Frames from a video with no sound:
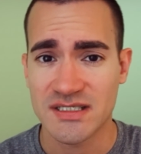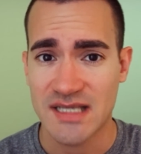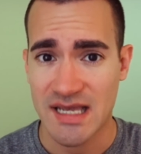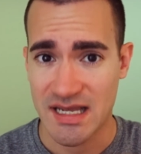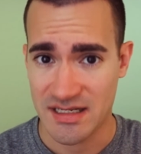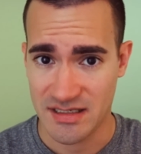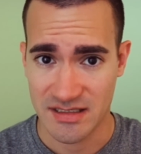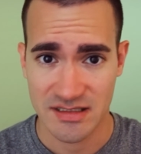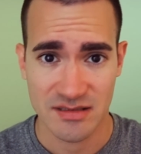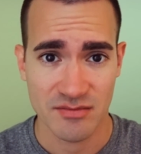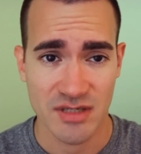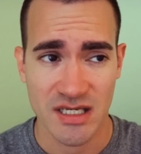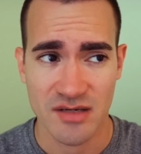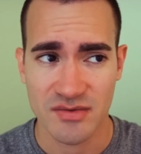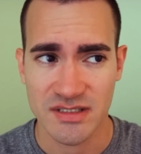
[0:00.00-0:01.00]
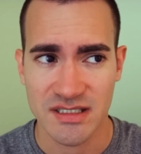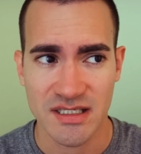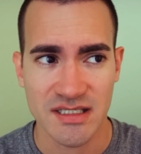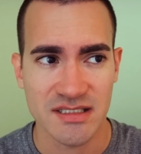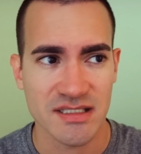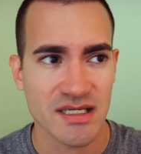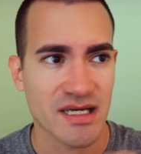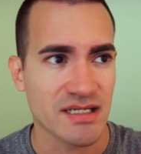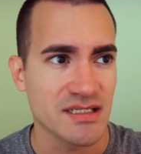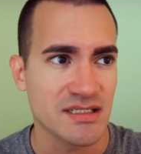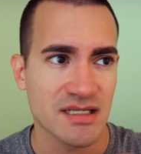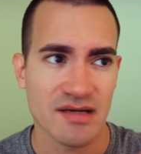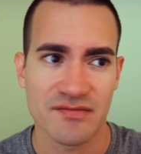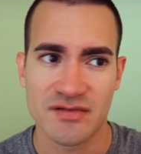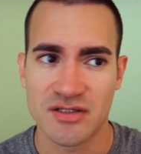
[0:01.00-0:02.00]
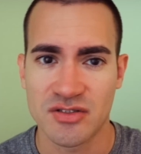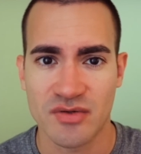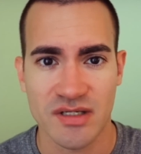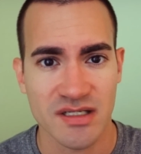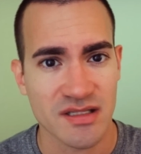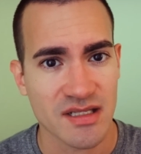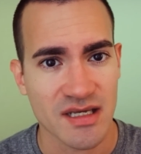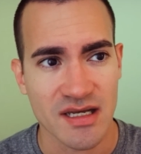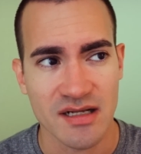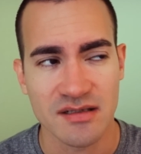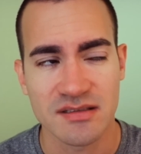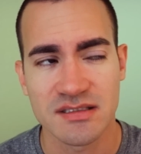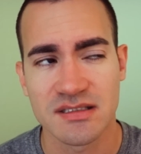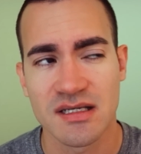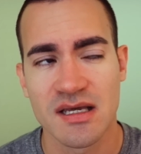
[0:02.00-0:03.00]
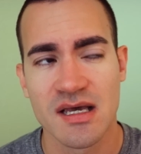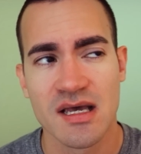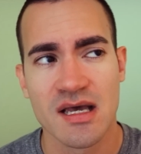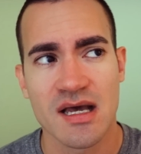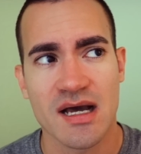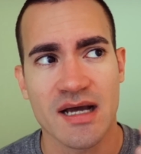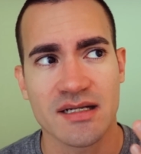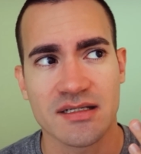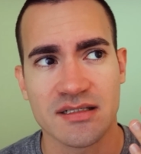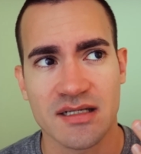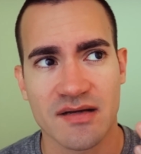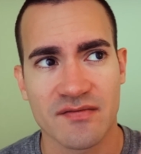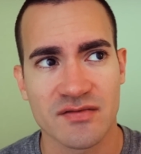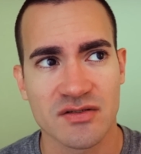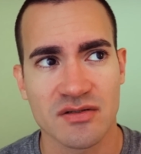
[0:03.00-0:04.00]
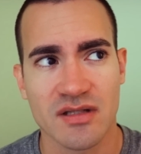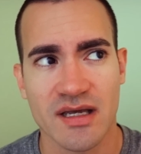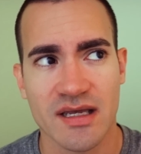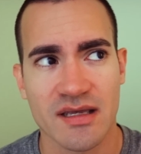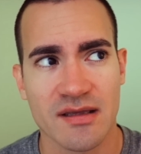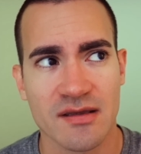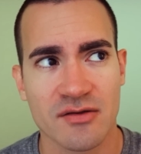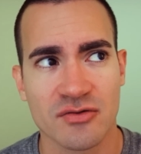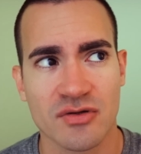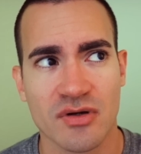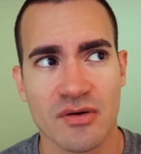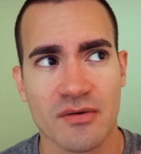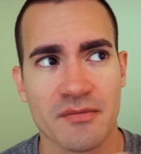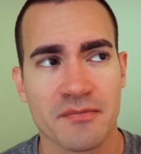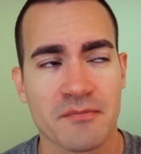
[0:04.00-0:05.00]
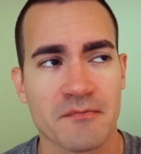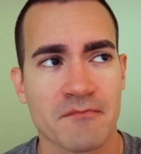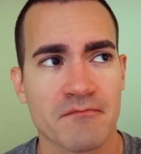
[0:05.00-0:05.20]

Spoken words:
was handed to me. It was was easy. I didn't have to do anything else. I didn't have to, like, you know,